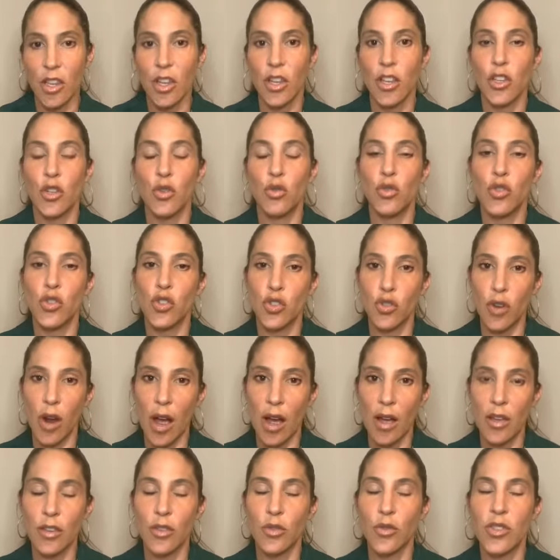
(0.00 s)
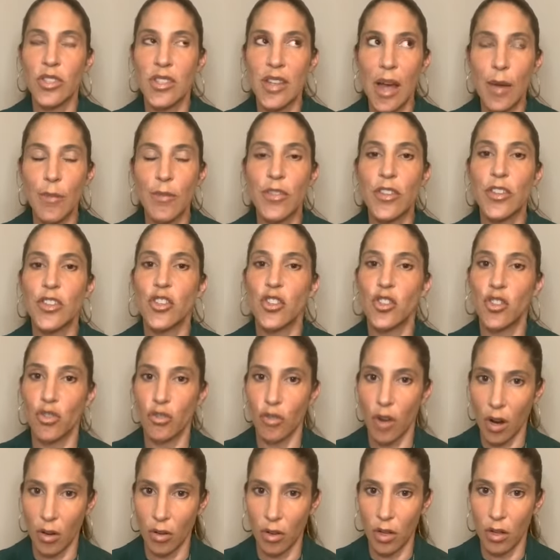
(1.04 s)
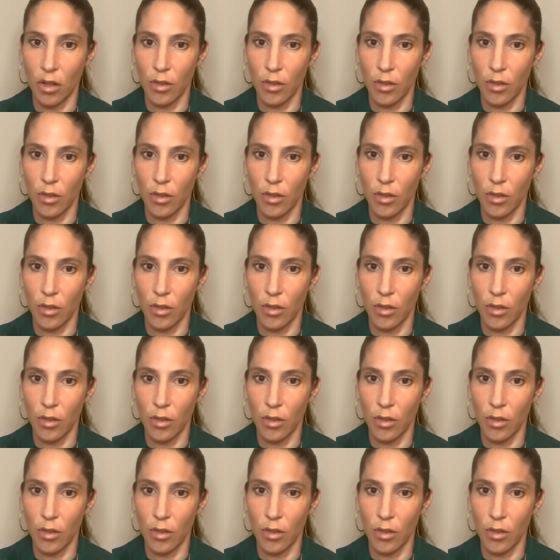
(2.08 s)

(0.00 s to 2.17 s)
you stop the struggle.